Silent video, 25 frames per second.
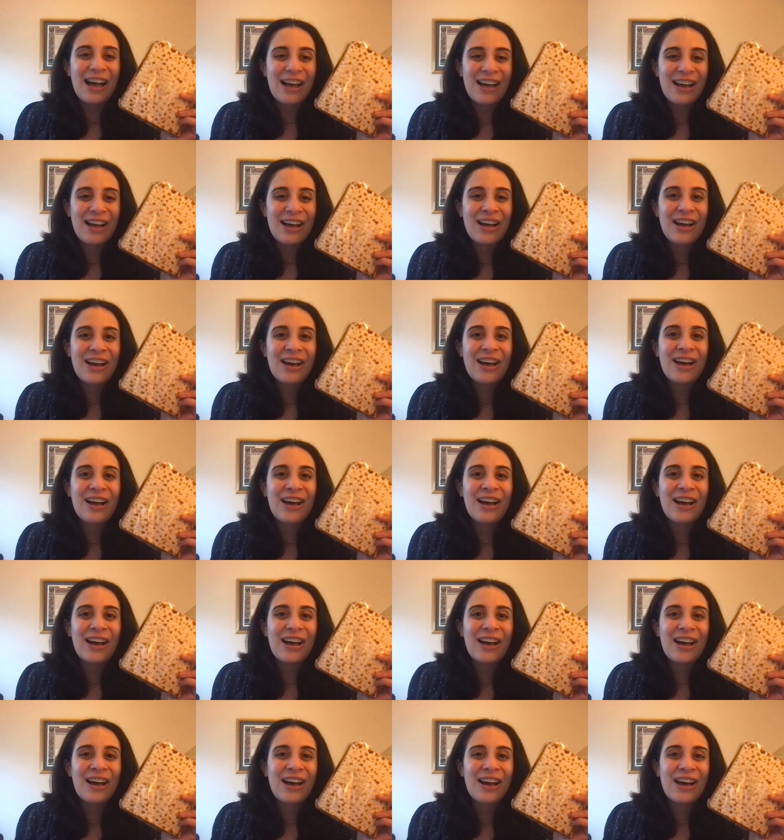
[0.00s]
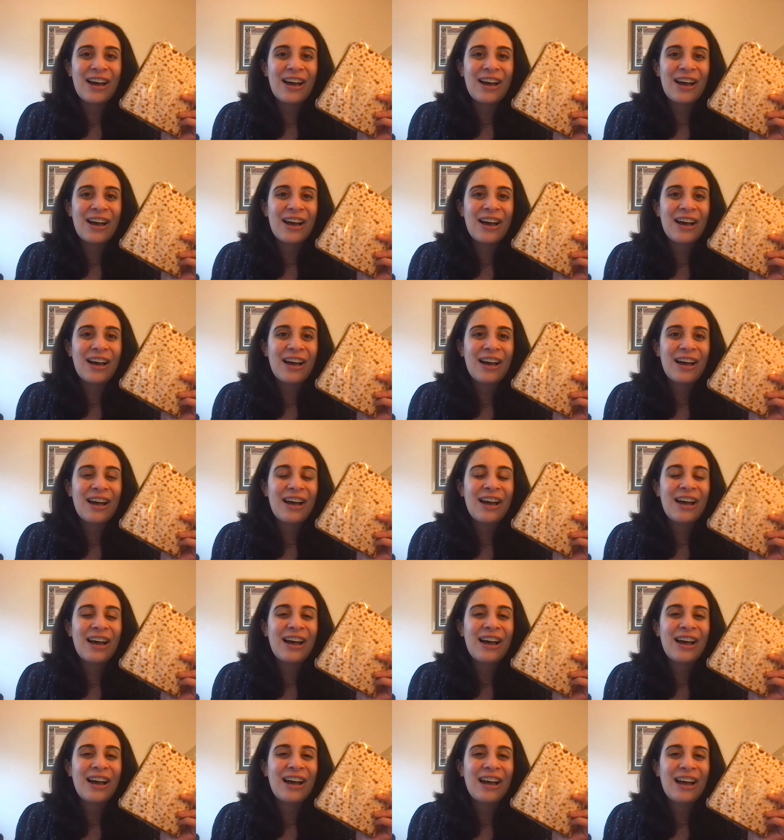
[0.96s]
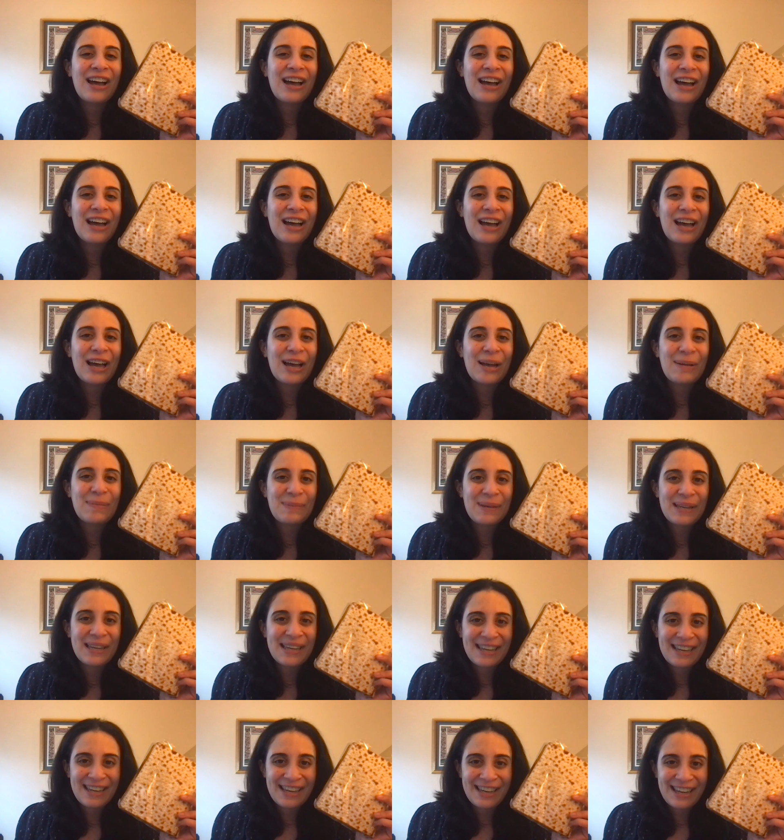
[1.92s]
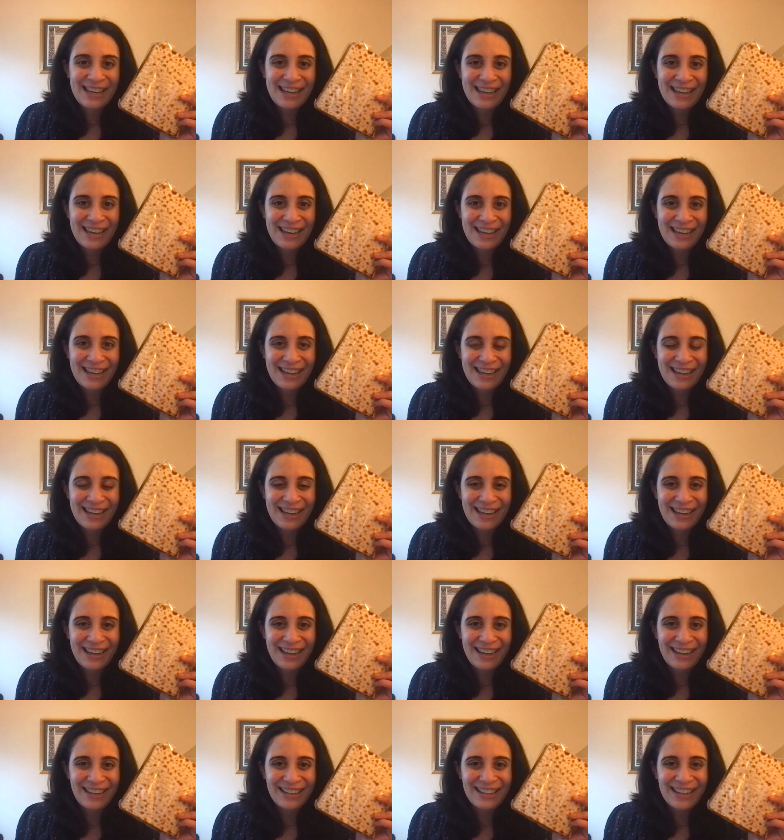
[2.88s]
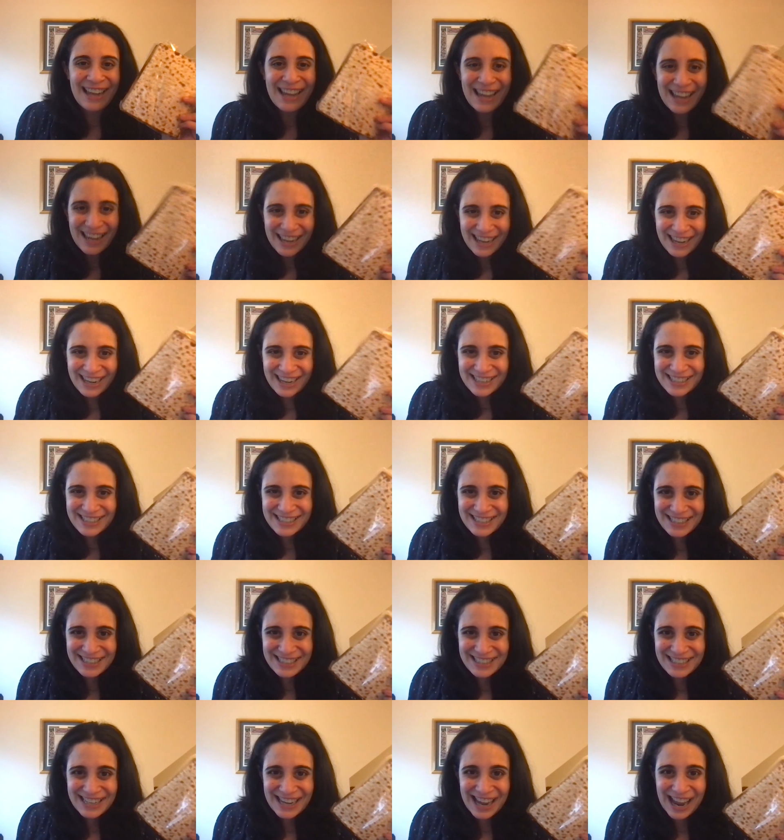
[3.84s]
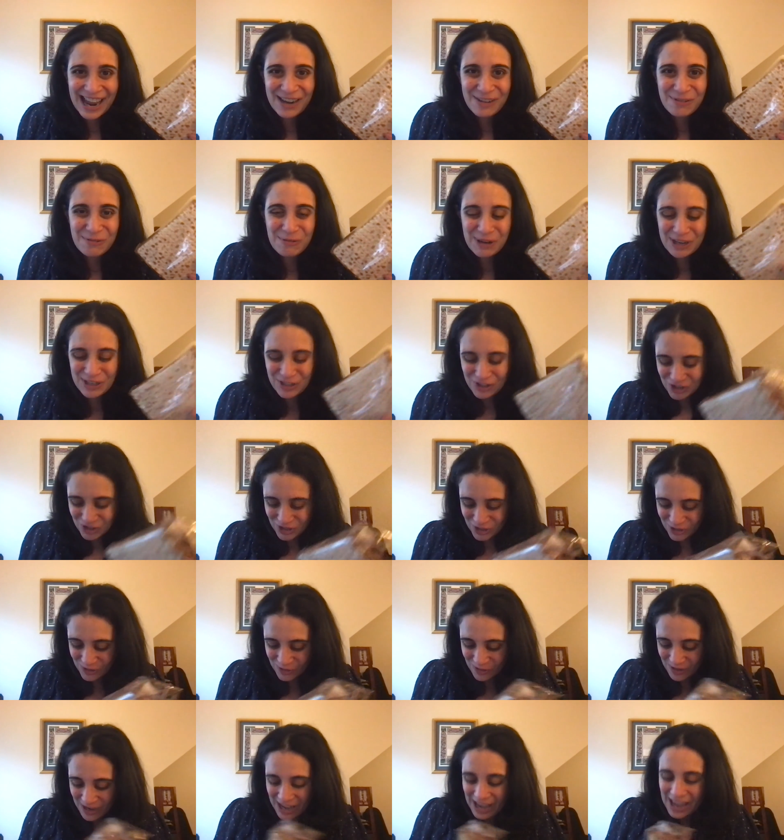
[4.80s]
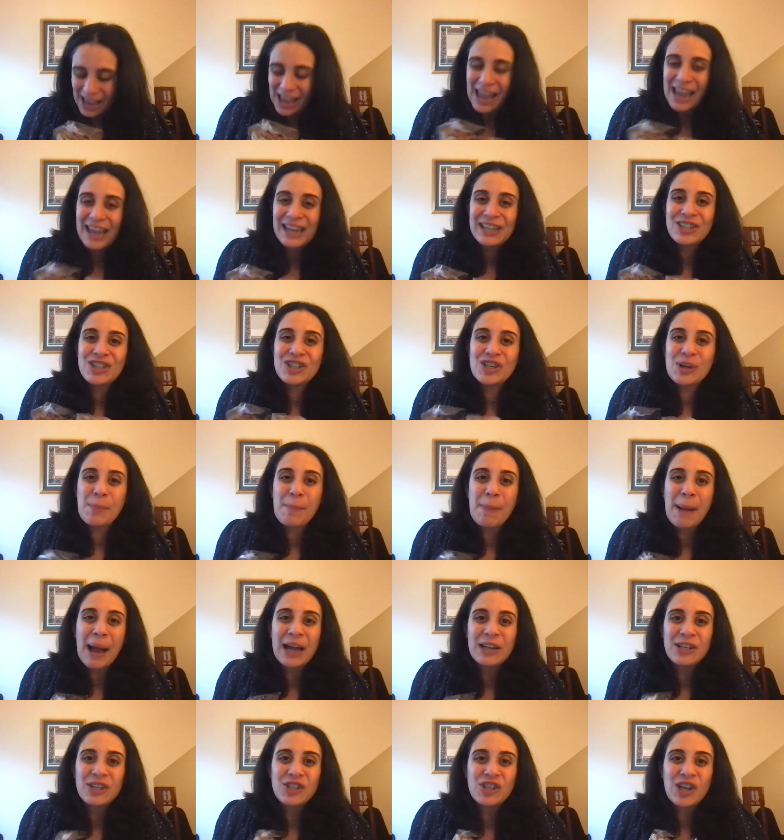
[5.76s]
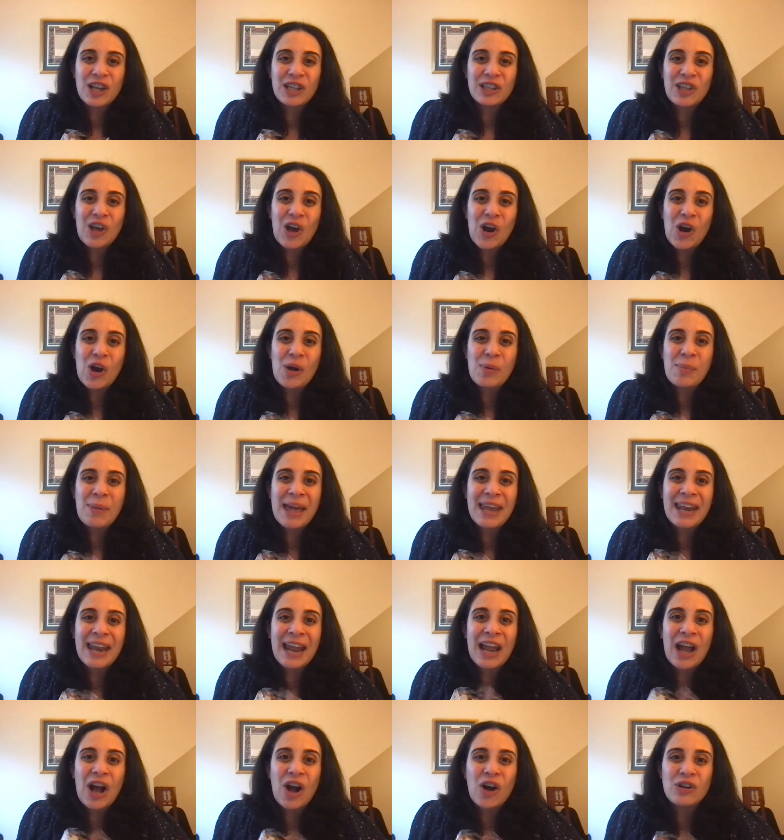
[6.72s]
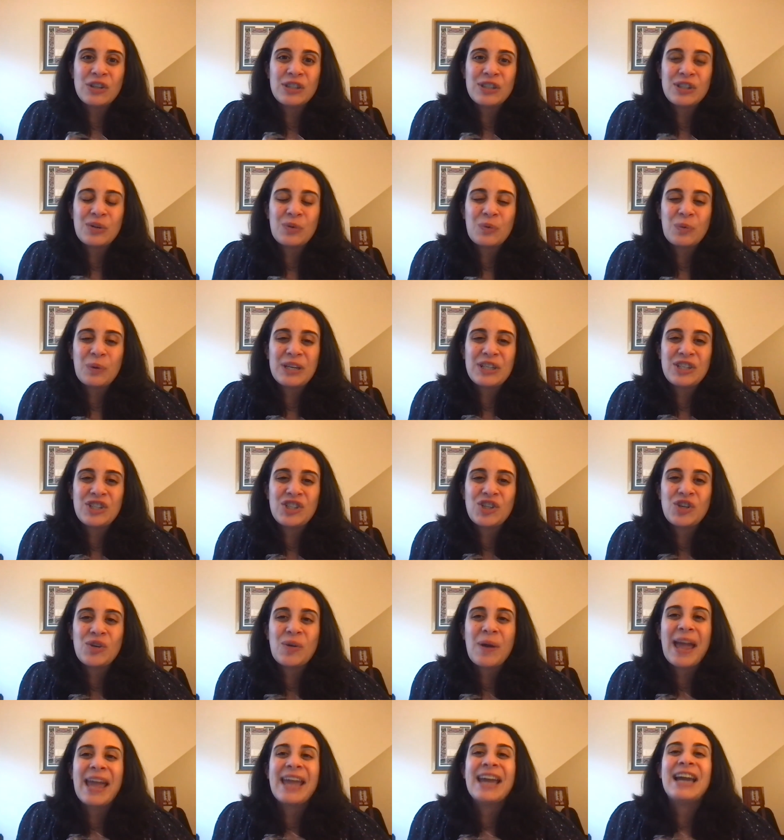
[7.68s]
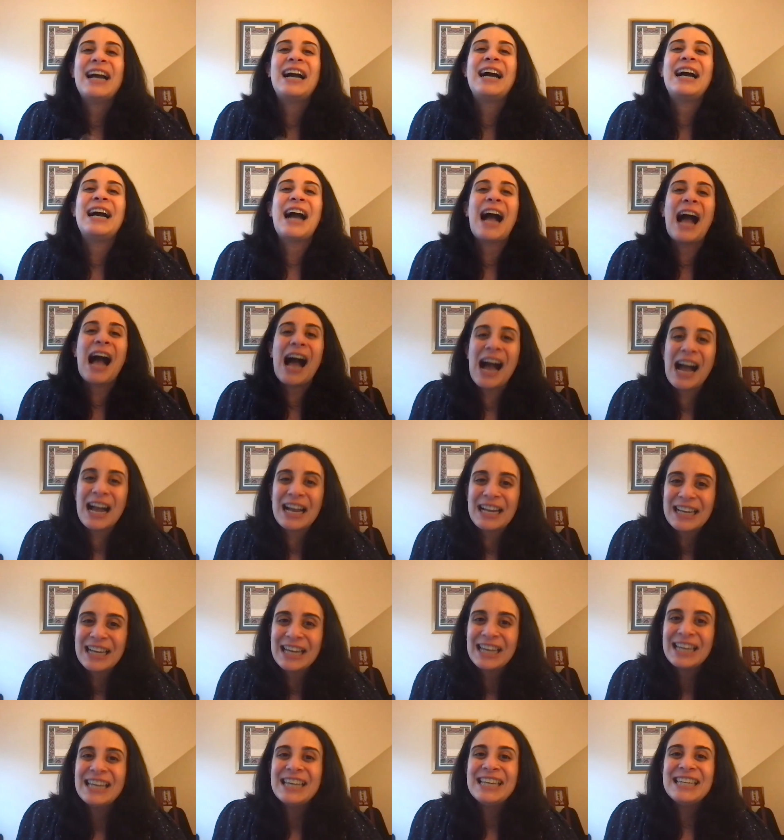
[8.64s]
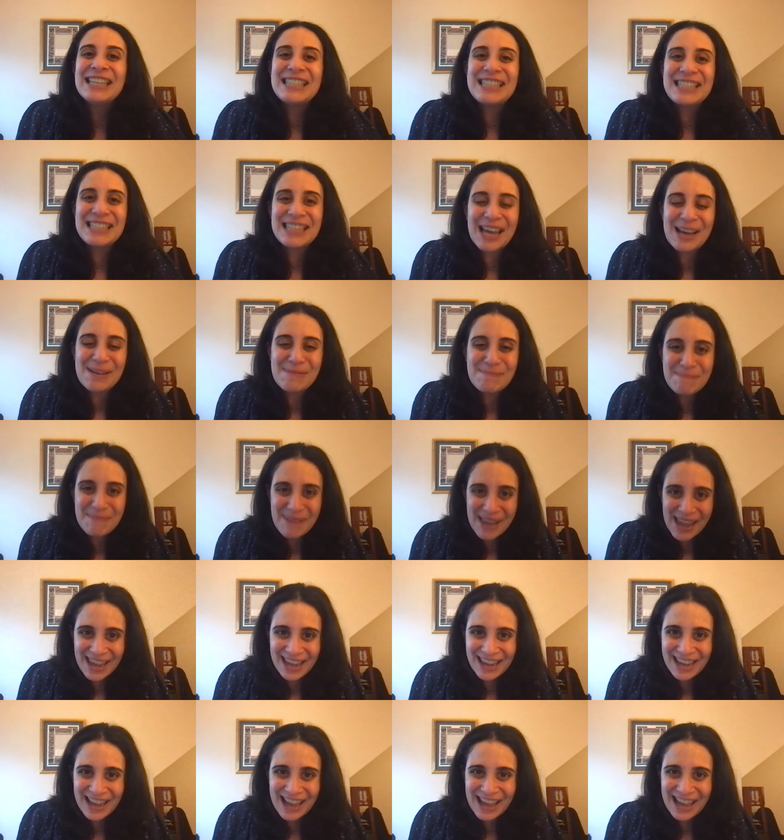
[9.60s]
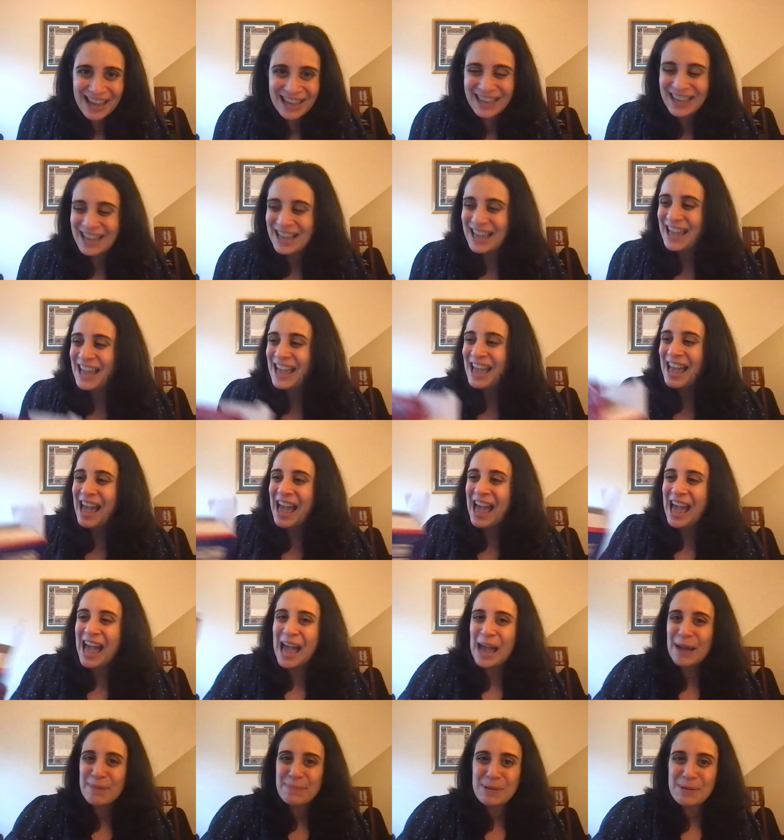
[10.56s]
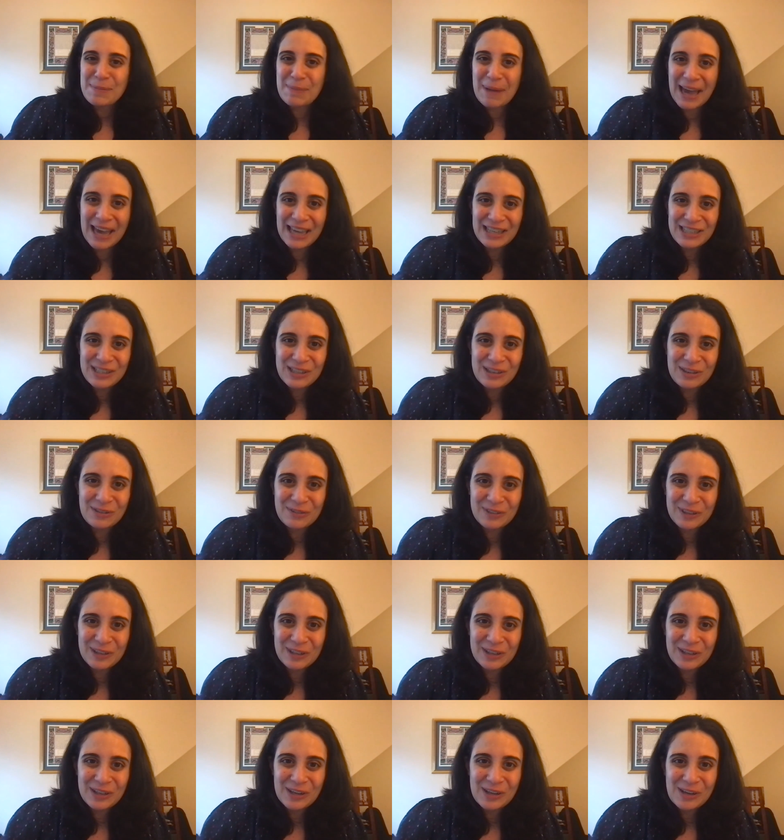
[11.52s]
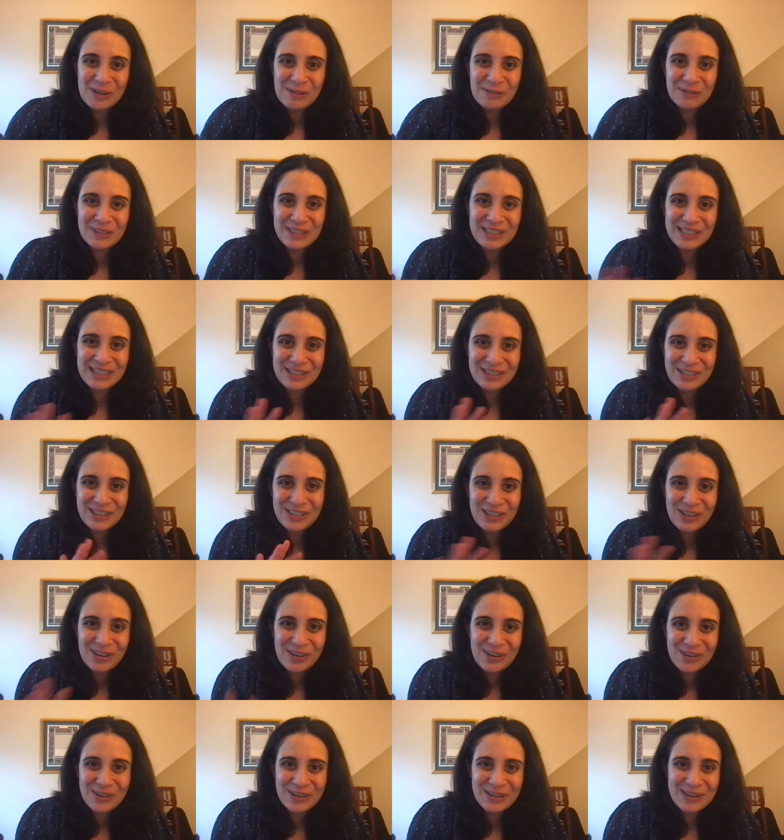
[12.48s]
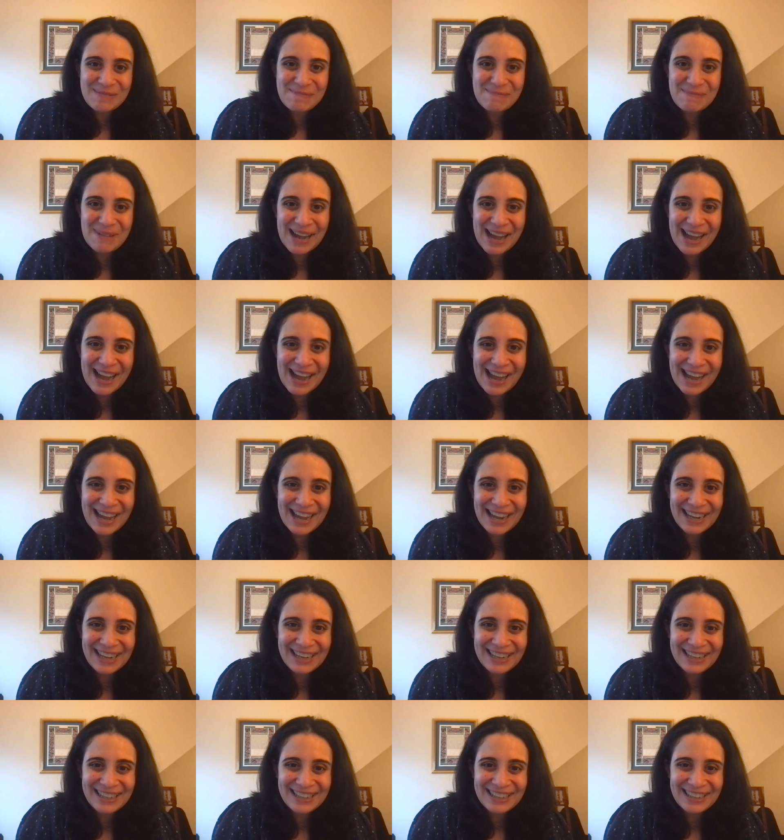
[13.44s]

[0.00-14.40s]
Amen. ECC, I wish you a Shabbat Shalom, and I also wish you a Chag Sameach, a happy Passover. We'll see you soon. Bye.